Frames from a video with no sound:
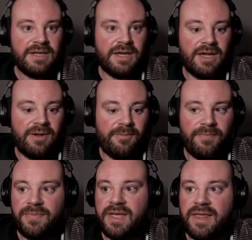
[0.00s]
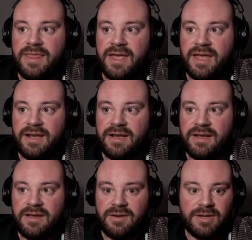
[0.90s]
and then
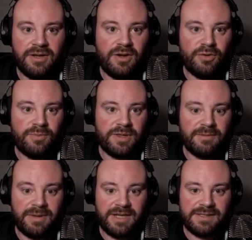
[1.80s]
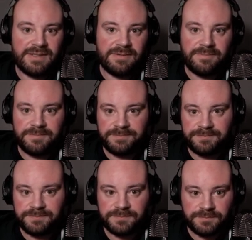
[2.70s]
I'm going to open the painter.
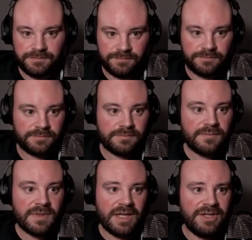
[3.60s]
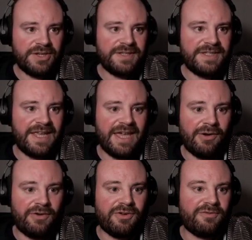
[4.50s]
And you can see here
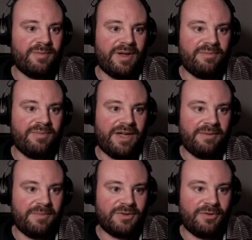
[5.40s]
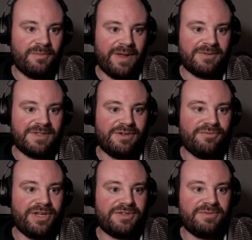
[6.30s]
I've got from my sort of mountain
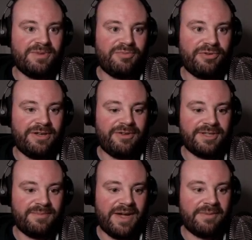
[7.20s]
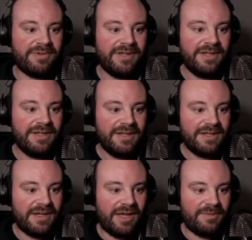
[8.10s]
ridge from the previous map.
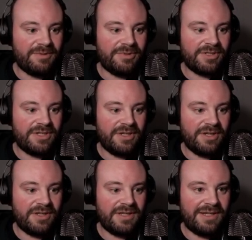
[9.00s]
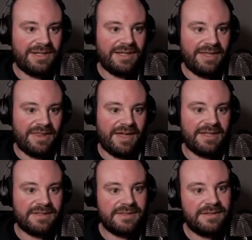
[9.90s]
So we're just going to clear
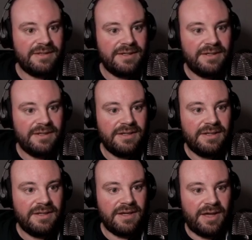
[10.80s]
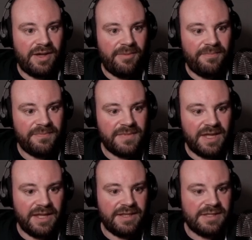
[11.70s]
that.
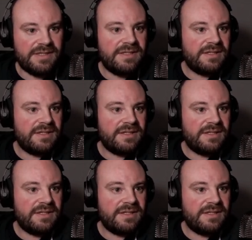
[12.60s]
And